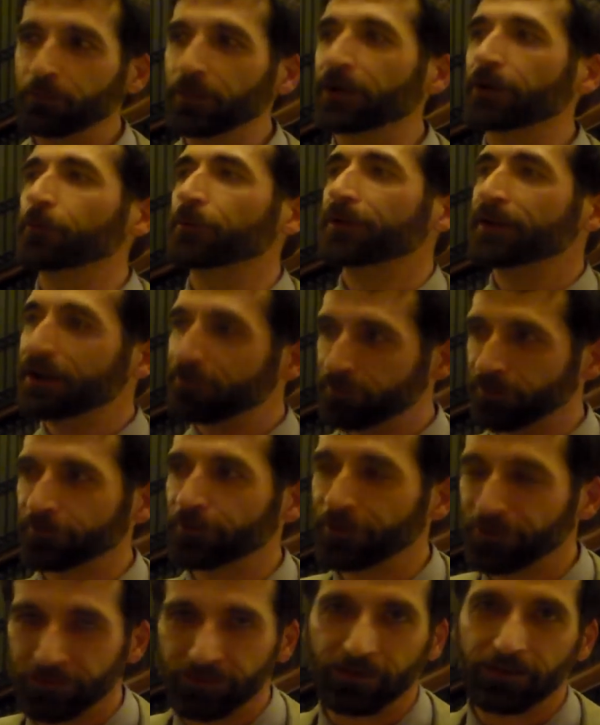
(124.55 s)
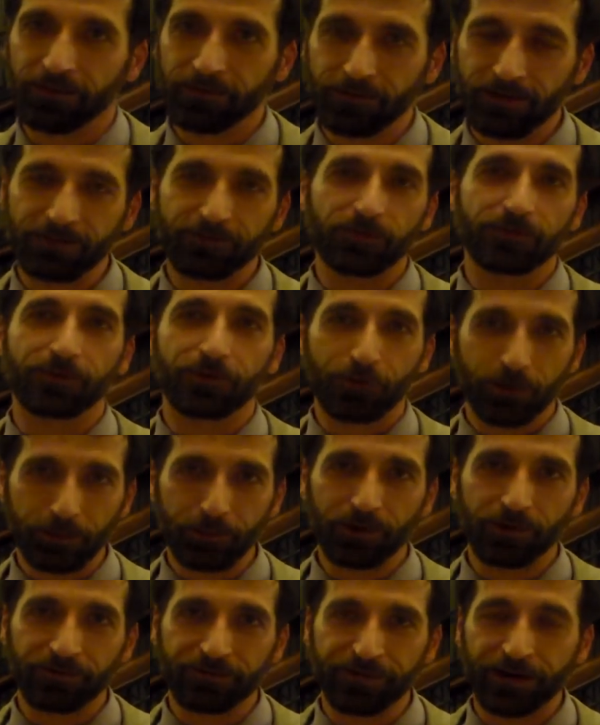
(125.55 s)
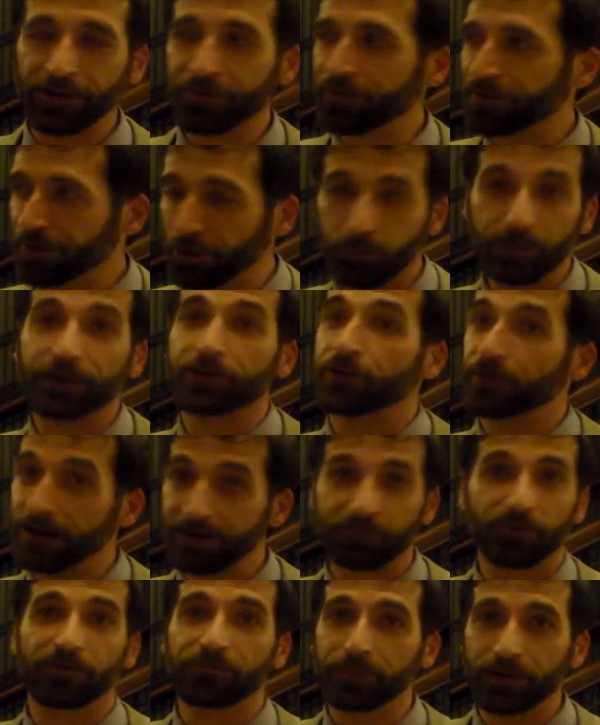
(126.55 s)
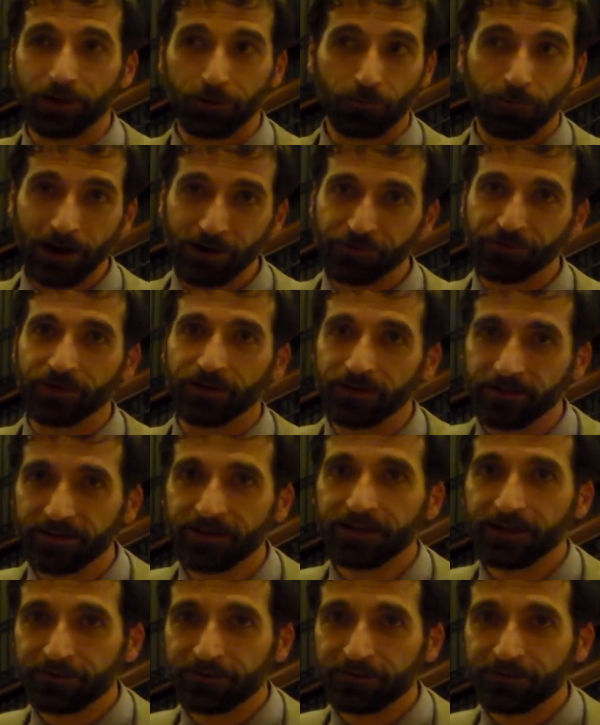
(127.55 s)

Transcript: but it would never have risen to the level of a criminal offense and nobody could ever have been arrested